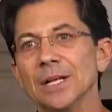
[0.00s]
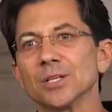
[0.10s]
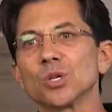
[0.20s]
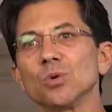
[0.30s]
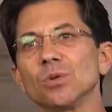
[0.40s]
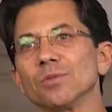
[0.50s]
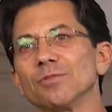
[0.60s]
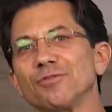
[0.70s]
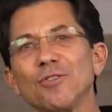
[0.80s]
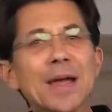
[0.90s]
So
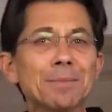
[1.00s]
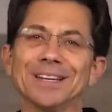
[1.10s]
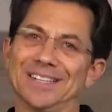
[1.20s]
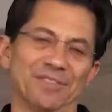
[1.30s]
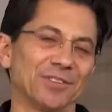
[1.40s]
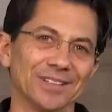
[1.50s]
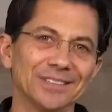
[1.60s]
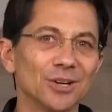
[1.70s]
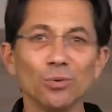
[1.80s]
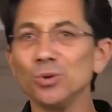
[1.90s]
frame it differently.
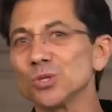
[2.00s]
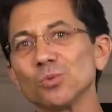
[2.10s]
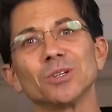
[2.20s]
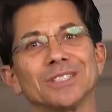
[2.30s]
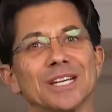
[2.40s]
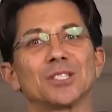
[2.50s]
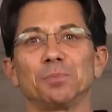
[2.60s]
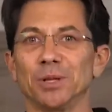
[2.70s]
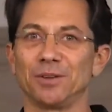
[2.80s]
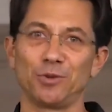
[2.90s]
Don't use the word
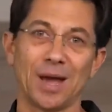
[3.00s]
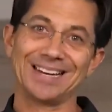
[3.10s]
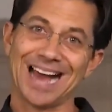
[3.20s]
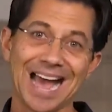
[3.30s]
discipline if you hate it.